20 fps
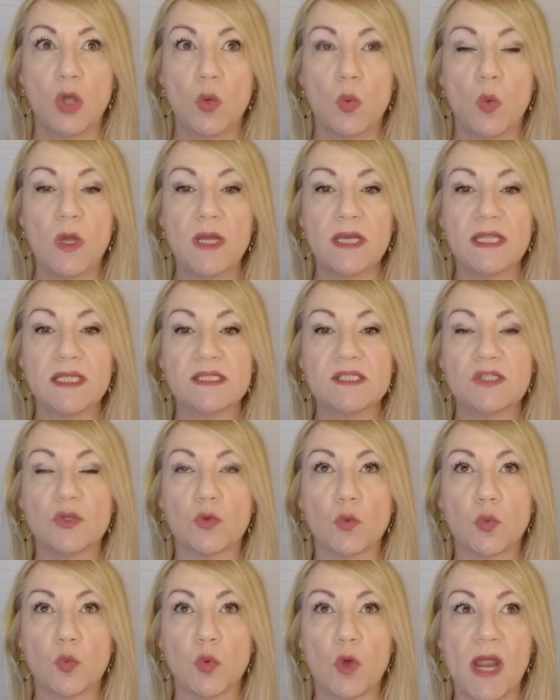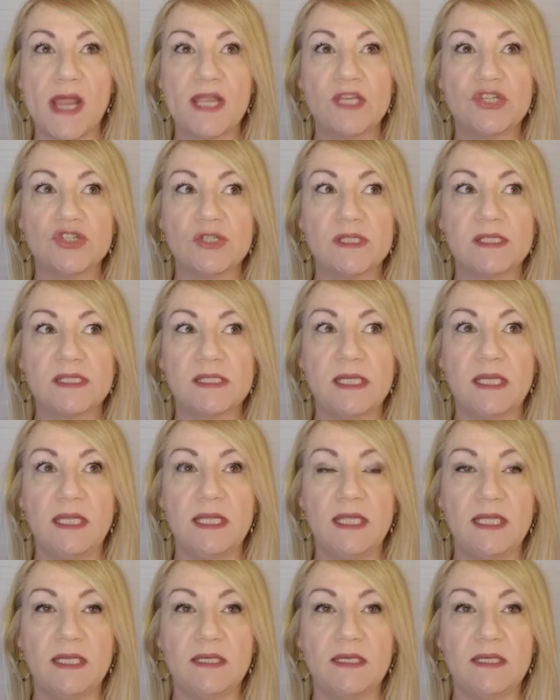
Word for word: What is the righteous need?